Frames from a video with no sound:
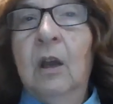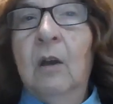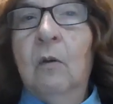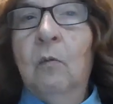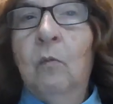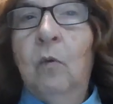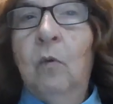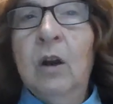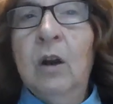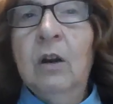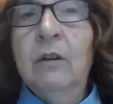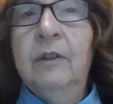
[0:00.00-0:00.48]

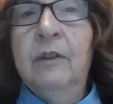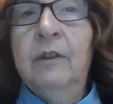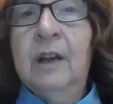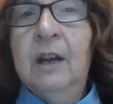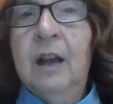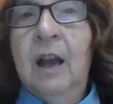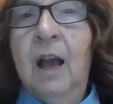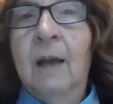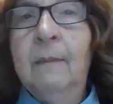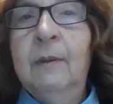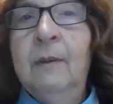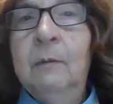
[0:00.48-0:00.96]
What are the
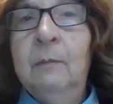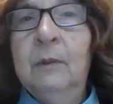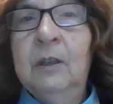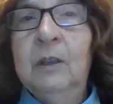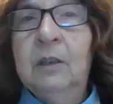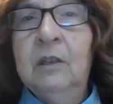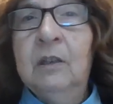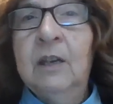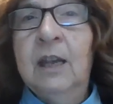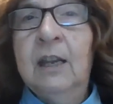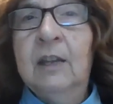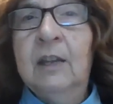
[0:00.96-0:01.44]
common
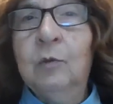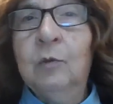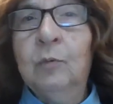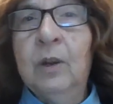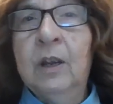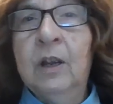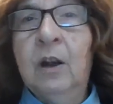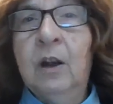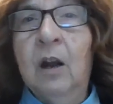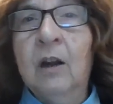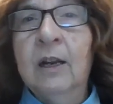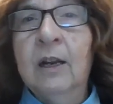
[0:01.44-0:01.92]
mistakes
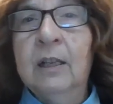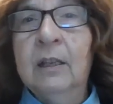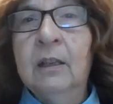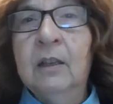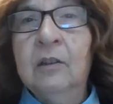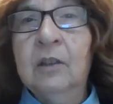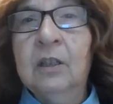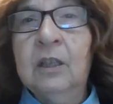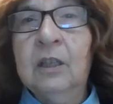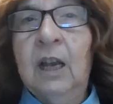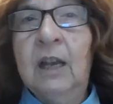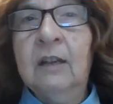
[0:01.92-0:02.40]
regarding the
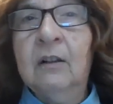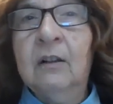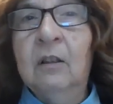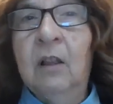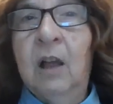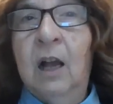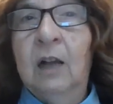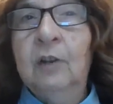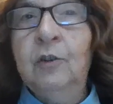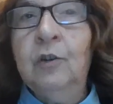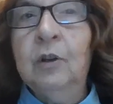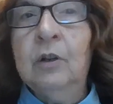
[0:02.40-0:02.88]

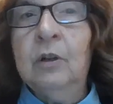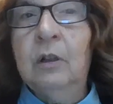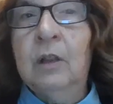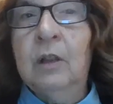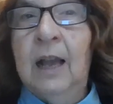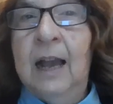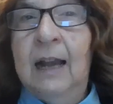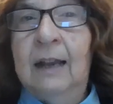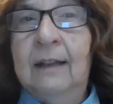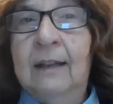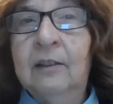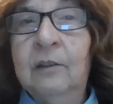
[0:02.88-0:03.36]
psychological
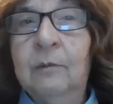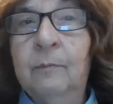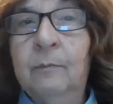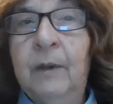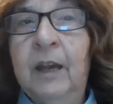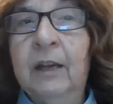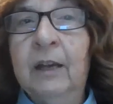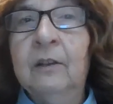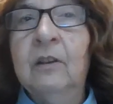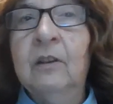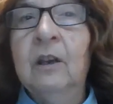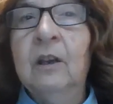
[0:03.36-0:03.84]

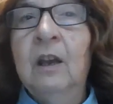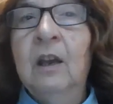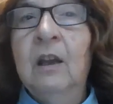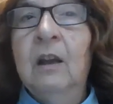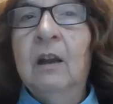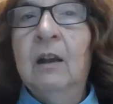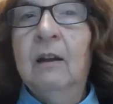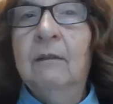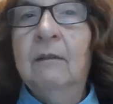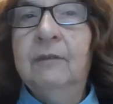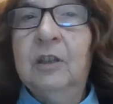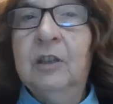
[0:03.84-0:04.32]
aspect
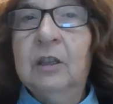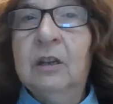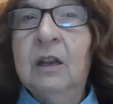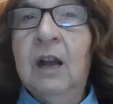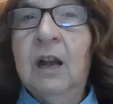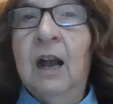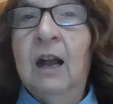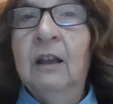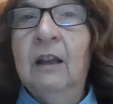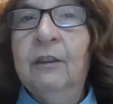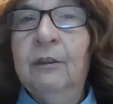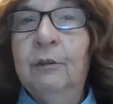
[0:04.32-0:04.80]
of
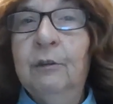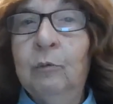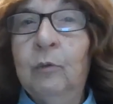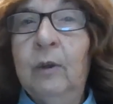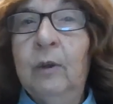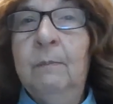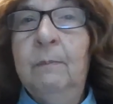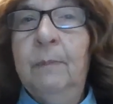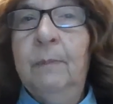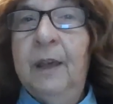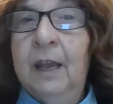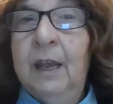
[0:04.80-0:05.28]

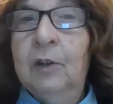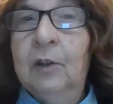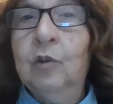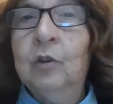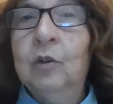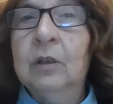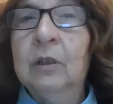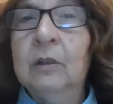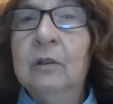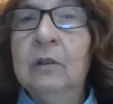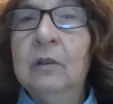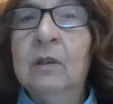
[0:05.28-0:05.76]
SCA3
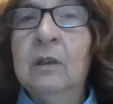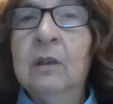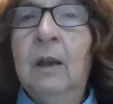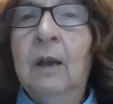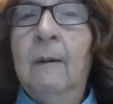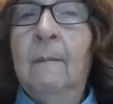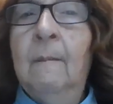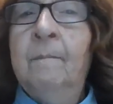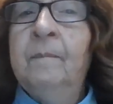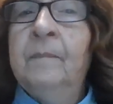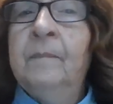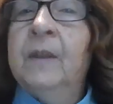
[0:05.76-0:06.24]
patients?
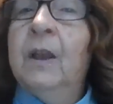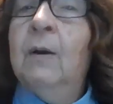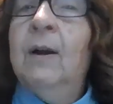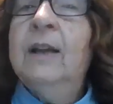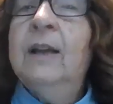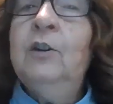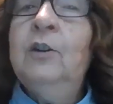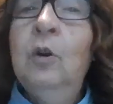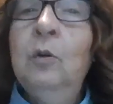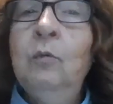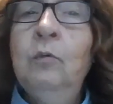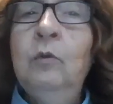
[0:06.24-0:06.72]
Now, I
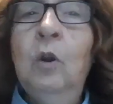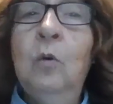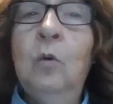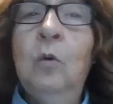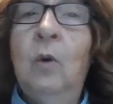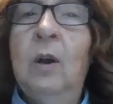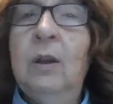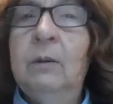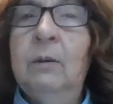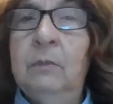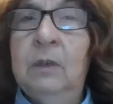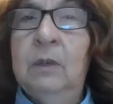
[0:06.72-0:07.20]
don't know
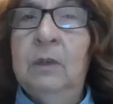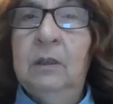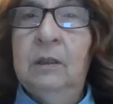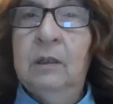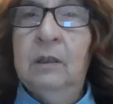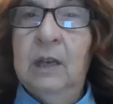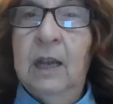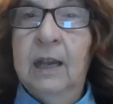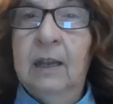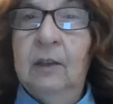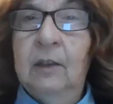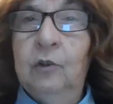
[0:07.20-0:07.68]
what
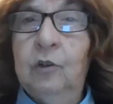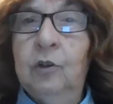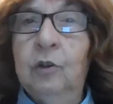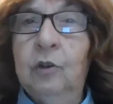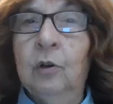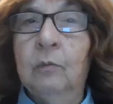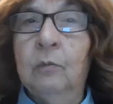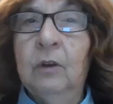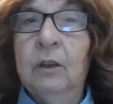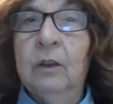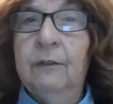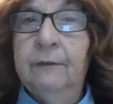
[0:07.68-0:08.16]
mistakes
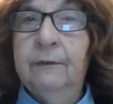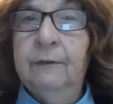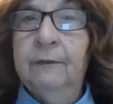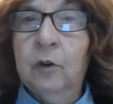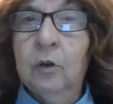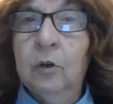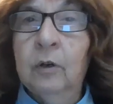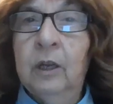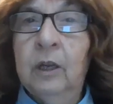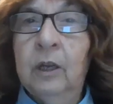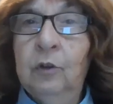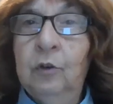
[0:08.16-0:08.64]
you're
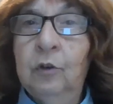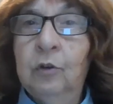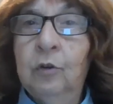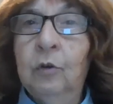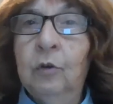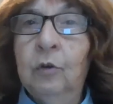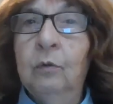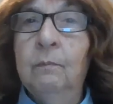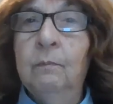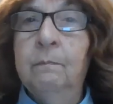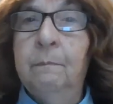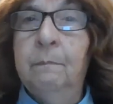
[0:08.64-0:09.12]
referring
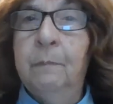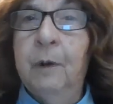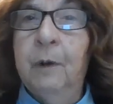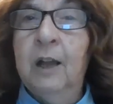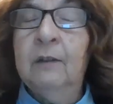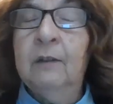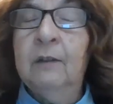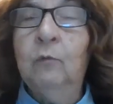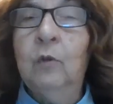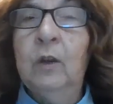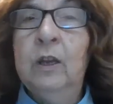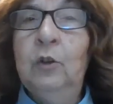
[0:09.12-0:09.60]
to,
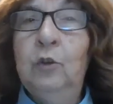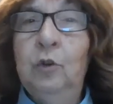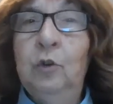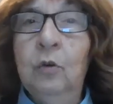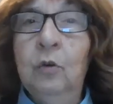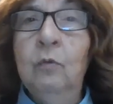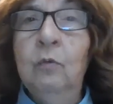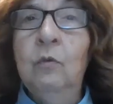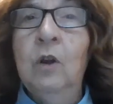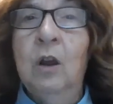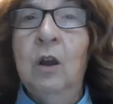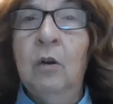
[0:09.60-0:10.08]
but we
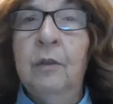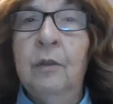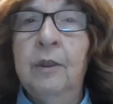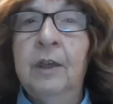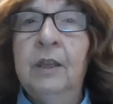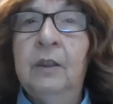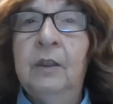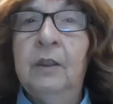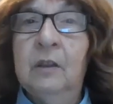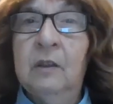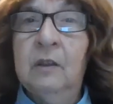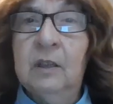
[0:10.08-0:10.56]
do know
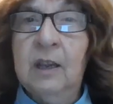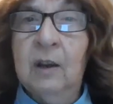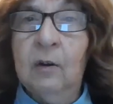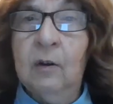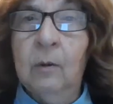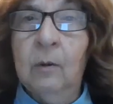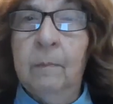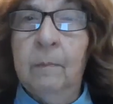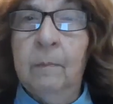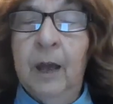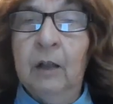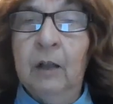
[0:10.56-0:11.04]
that the
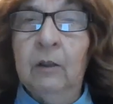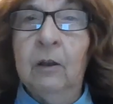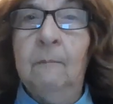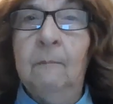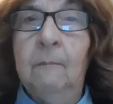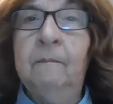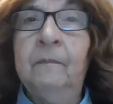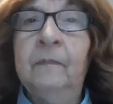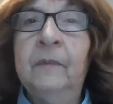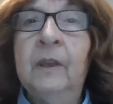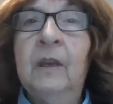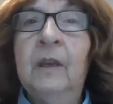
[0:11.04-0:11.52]

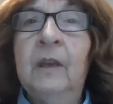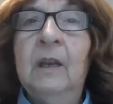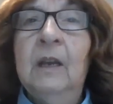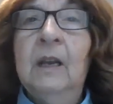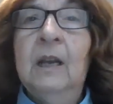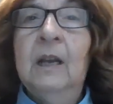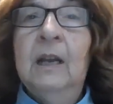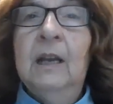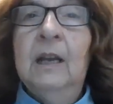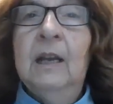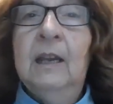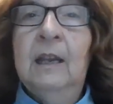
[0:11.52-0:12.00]
cerebellum
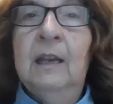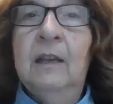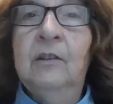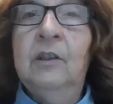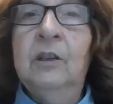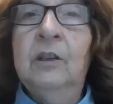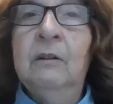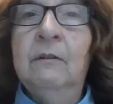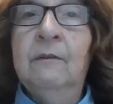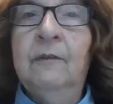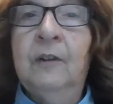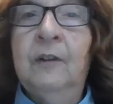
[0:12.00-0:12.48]

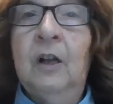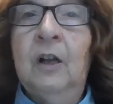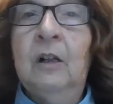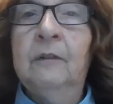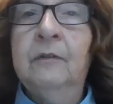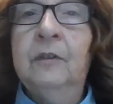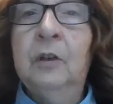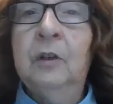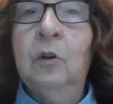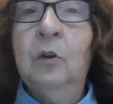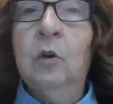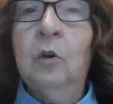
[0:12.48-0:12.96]
is involved in